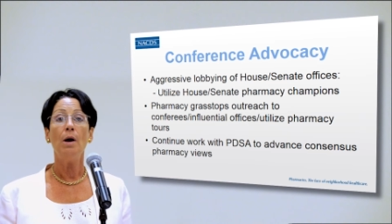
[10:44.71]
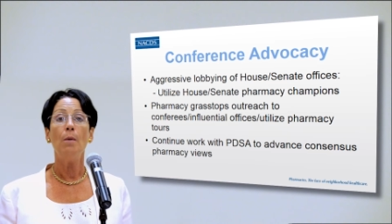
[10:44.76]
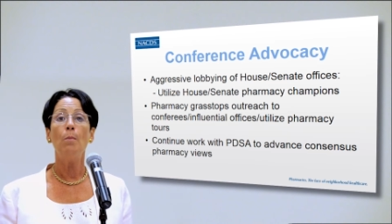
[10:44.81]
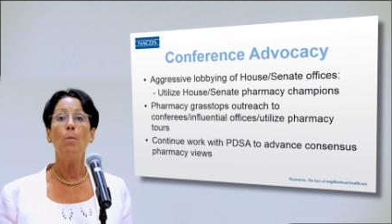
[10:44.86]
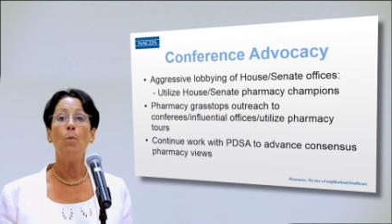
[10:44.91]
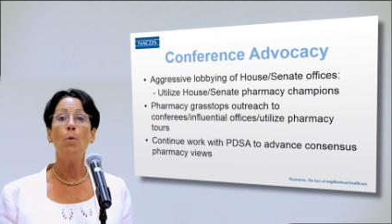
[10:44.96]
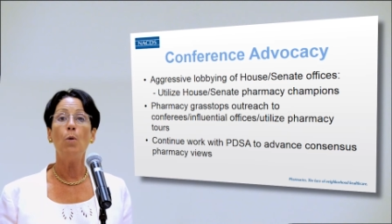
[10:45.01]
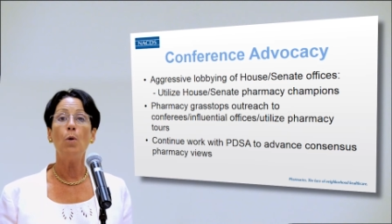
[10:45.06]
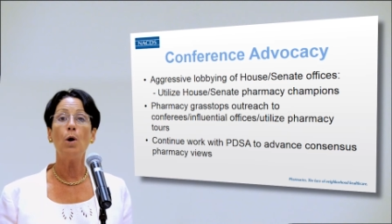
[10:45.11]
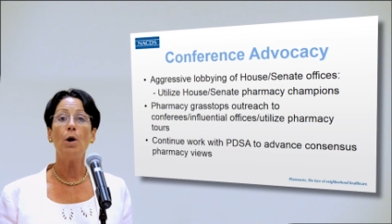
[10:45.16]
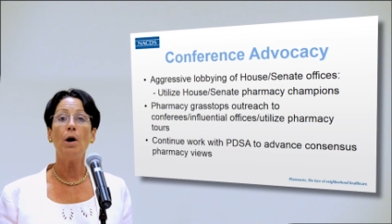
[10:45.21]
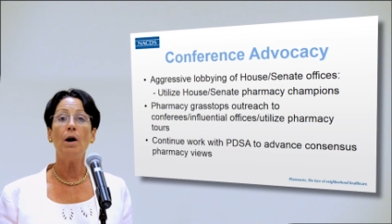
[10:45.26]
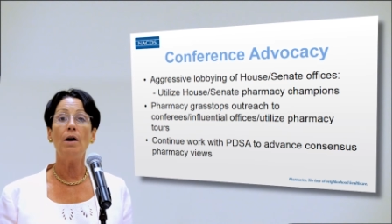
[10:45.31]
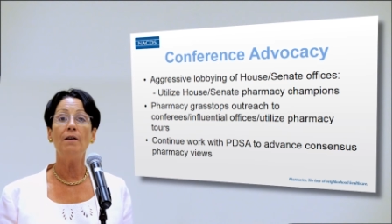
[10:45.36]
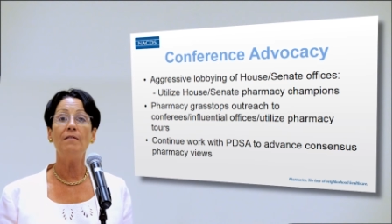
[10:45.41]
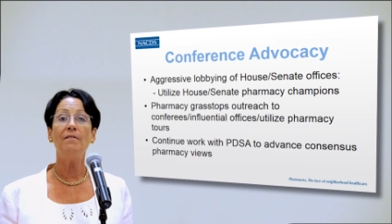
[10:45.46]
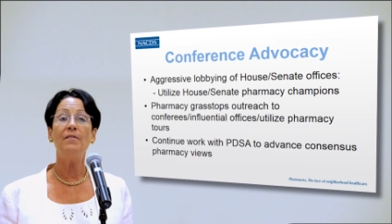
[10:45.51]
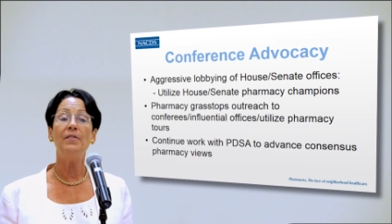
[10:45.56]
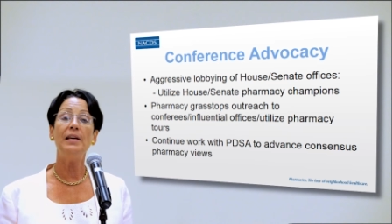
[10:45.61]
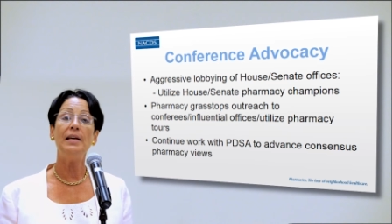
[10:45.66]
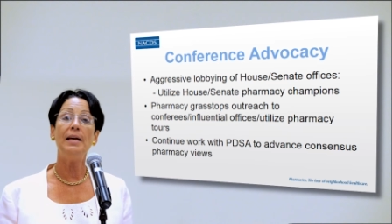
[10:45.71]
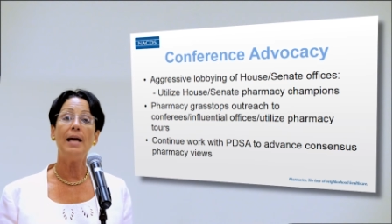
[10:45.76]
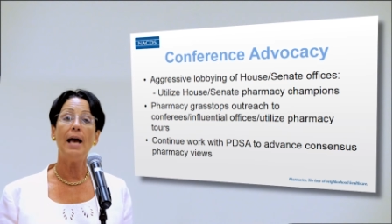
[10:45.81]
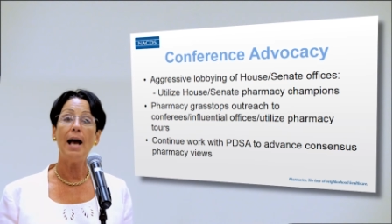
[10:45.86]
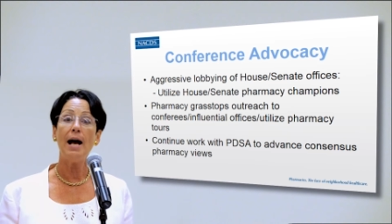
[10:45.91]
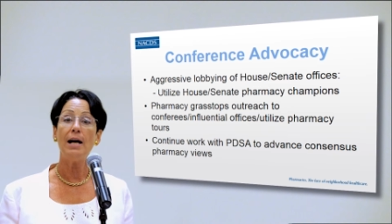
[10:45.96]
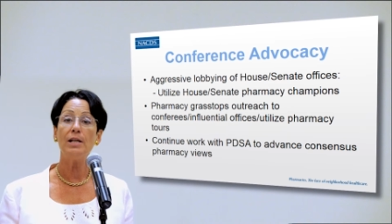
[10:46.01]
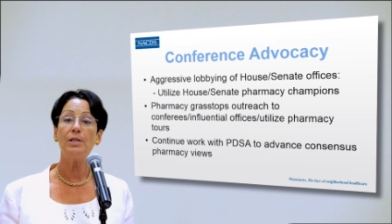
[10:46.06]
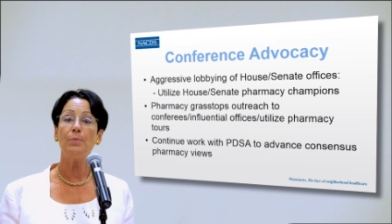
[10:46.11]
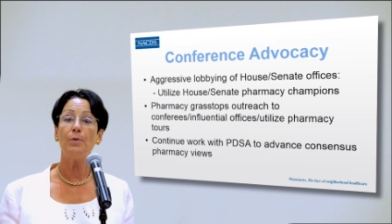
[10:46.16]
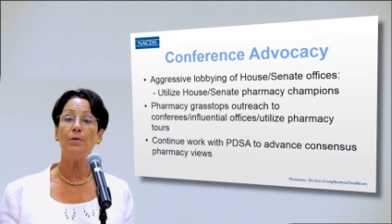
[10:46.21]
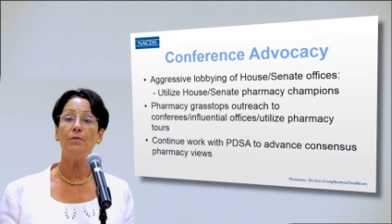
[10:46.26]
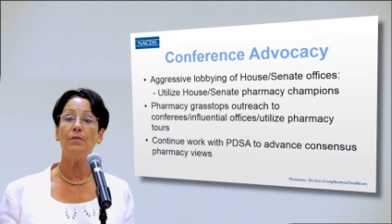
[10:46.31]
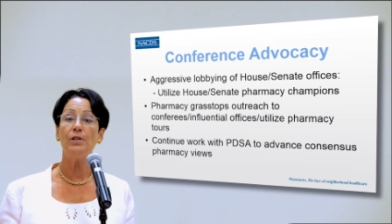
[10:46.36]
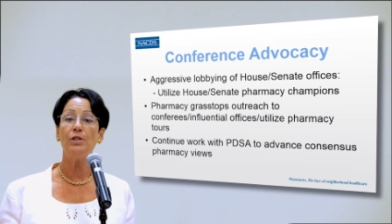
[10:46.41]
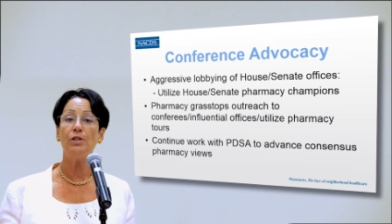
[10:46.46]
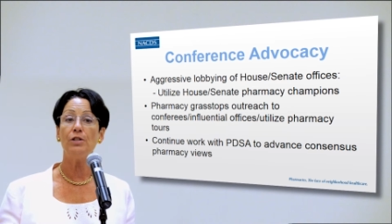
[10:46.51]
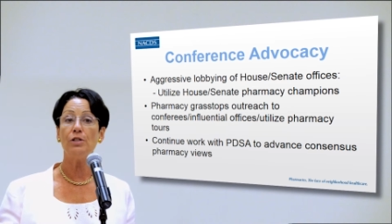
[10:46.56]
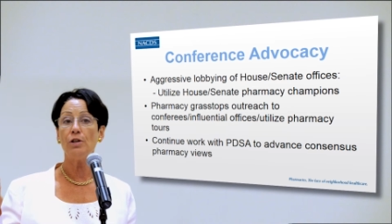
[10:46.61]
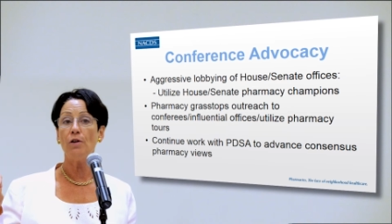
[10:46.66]
more of the House
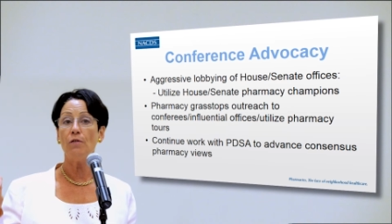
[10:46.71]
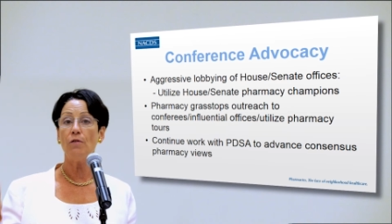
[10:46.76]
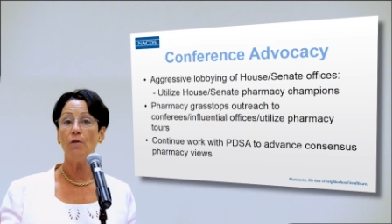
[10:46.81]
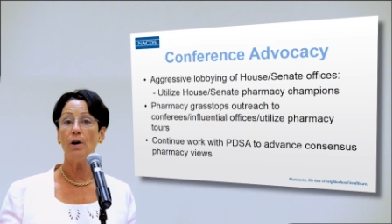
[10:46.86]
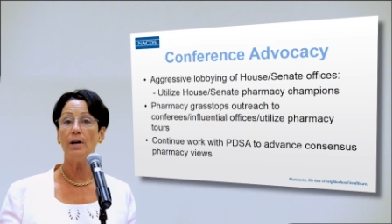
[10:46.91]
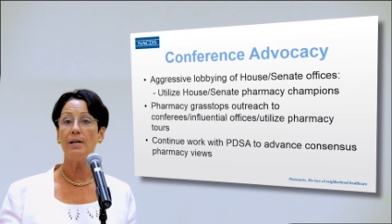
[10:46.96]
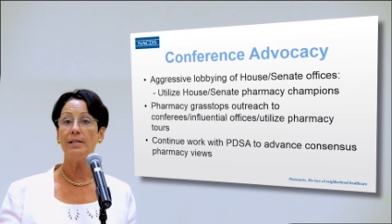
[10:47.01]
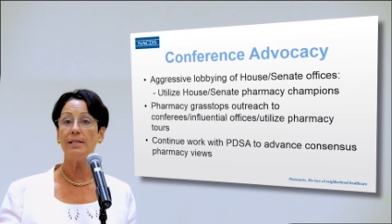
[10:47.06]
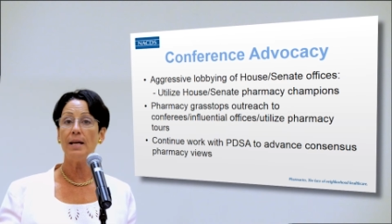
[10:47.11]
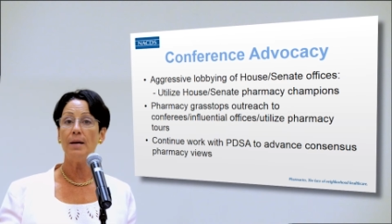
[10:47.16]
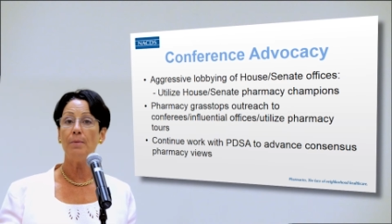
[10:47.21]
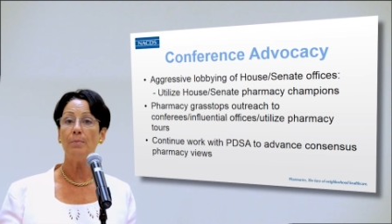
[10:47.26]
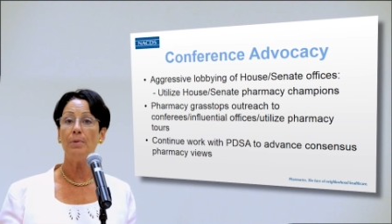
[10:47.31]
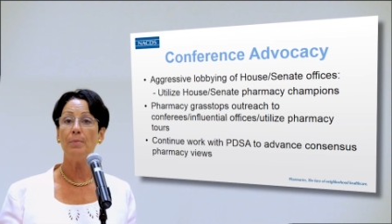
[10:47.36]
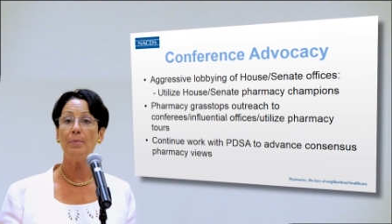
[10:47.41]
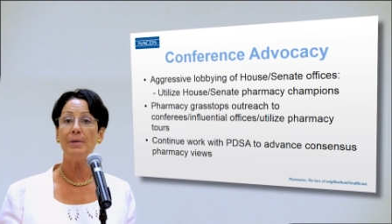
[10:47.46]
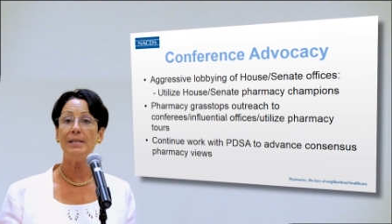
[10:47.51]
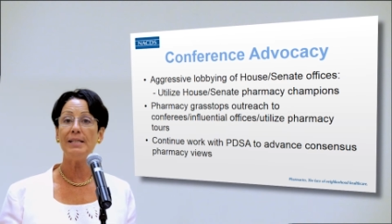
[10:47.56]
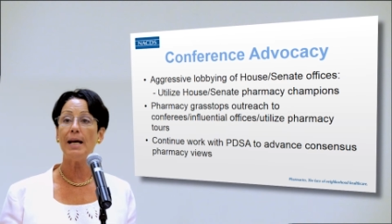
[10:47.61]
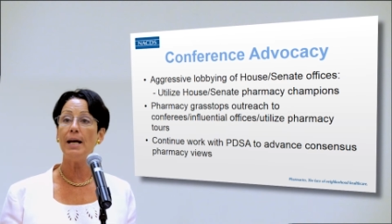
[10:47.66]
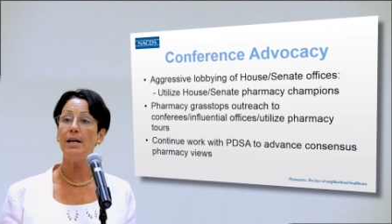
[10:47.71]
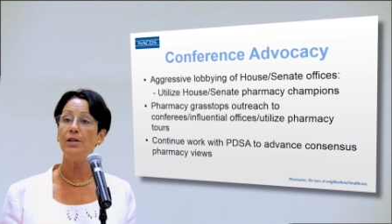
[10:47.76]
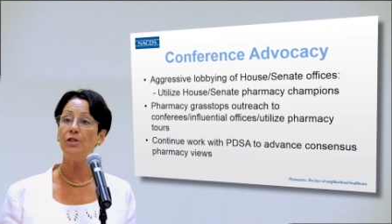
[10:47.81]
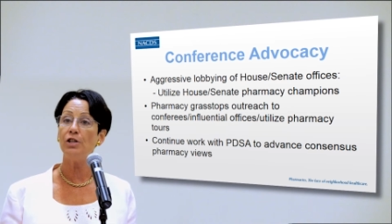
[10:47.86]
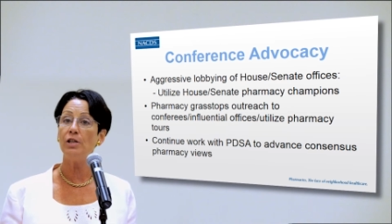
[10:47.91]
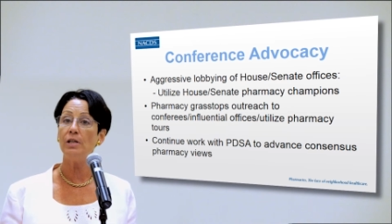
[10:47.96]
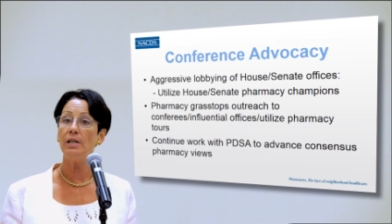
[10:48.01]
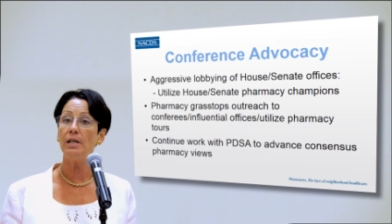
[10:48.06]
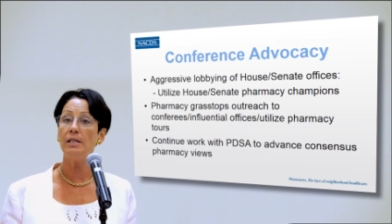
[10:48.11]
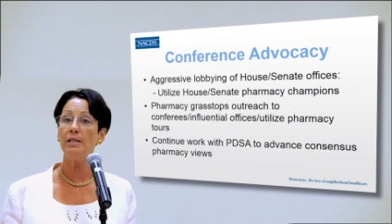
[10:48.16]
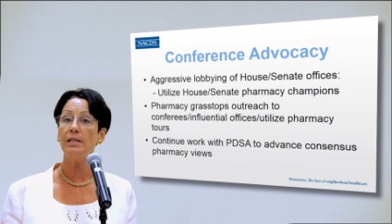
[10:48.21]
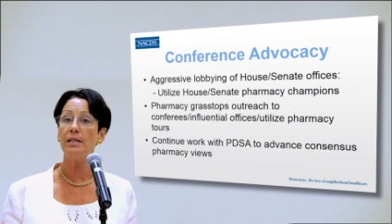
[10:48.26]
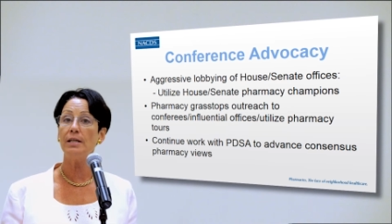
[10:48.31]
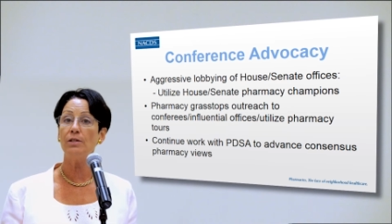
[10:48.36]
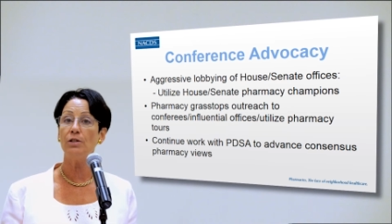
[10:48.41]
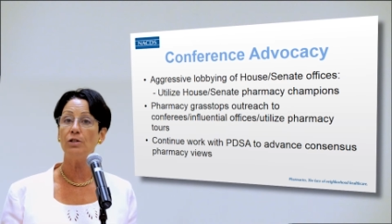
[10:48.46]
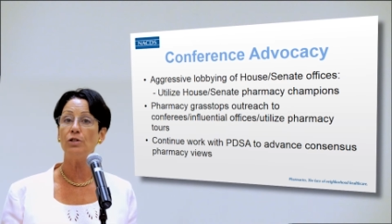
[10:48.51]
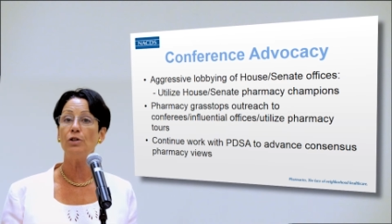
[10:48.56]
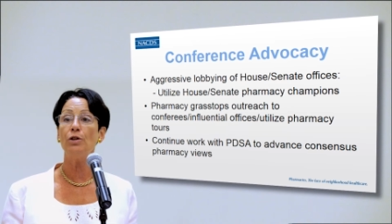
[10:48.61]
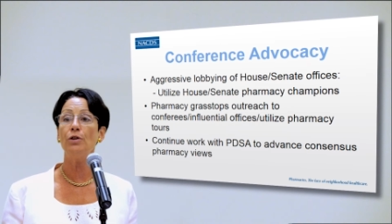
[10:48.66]
provisions so far as implementation is
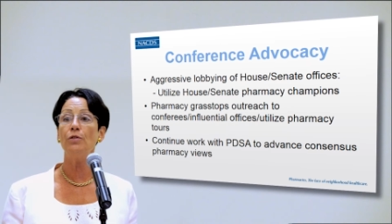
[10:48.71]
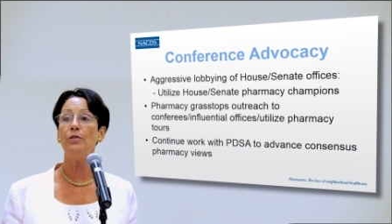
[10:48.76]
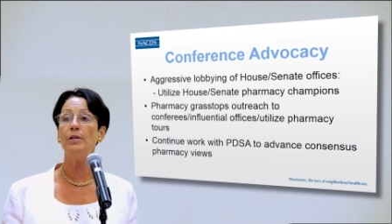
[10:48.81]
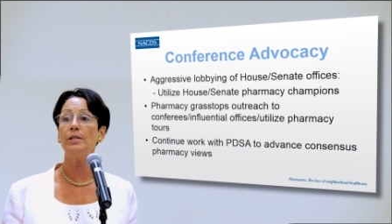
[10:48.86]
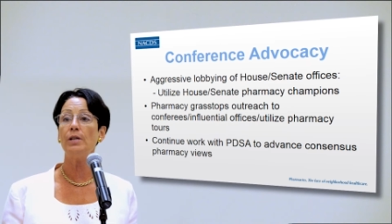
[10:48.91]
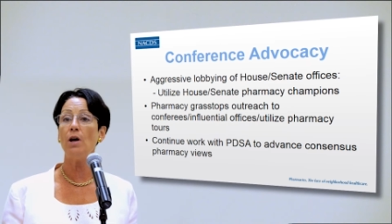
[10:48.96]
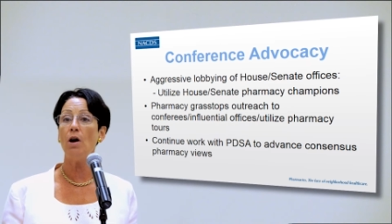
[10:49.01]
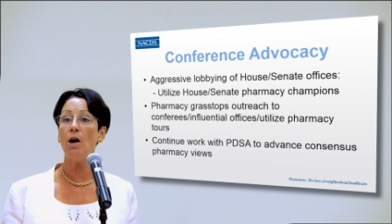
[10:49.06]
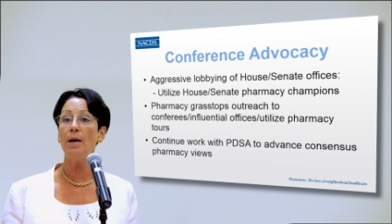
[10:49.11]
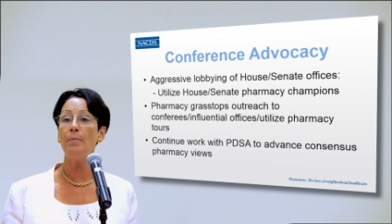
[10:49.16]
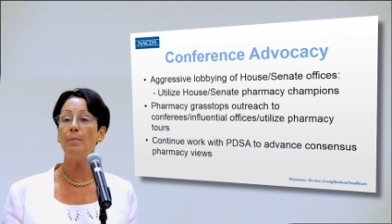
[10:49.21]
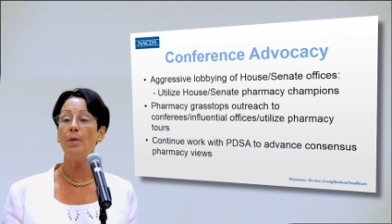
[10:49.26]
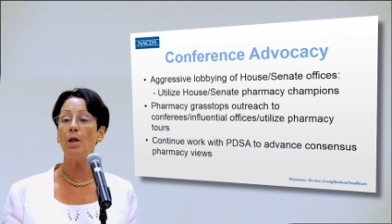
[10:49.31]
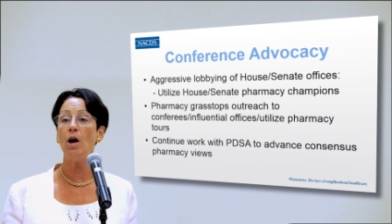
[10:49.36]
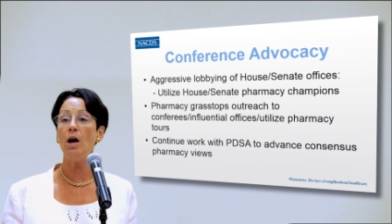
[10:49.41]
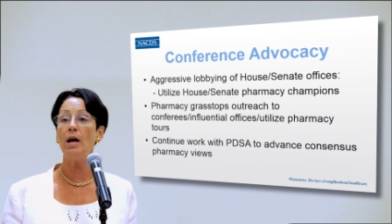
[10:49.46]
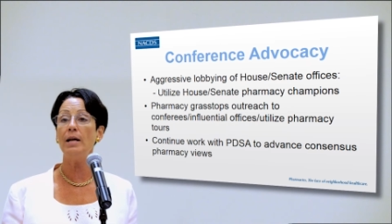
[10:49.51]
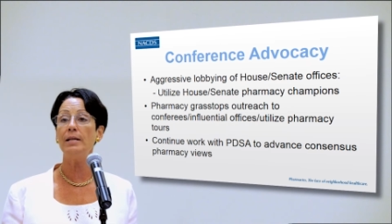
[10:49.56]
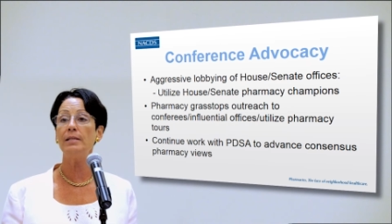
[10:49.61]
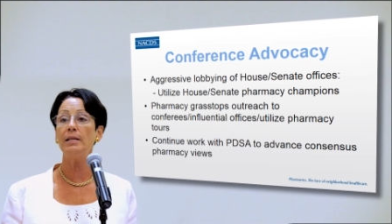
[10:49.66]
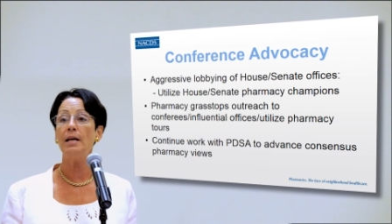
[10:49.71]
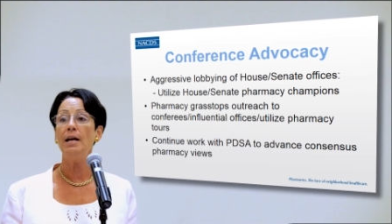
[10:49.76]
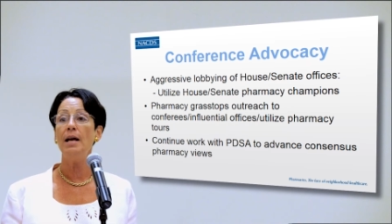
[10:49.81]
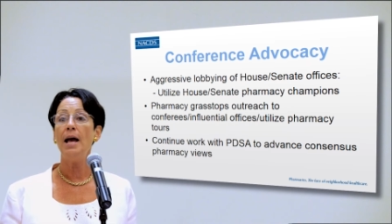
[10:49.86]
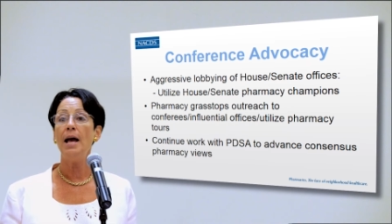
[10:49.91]
concerned, the timelines,